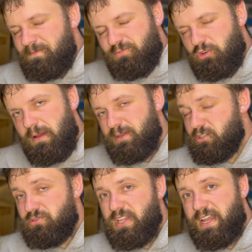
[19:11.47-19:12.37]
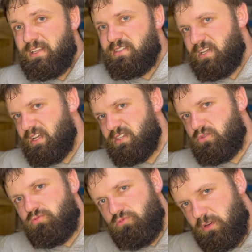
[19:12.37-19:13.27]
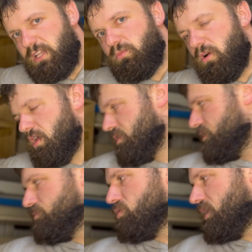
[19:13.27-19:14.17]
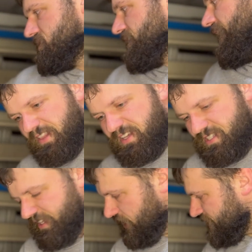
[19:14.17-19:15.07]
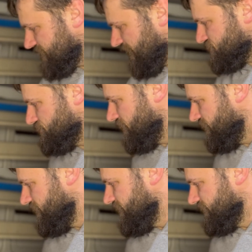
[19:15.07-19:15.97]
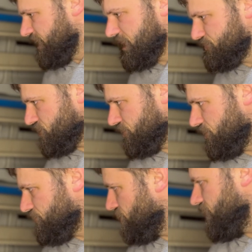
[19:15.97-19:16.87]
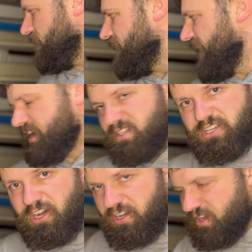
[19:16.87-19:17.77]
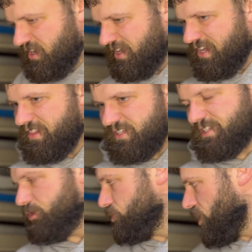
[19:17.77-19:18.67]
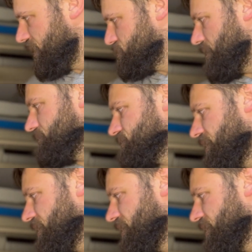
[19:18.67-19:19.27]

grab in 2 seconds is really worth the price tag. This little attachment that clips onto the body, and it's got this little guy as well.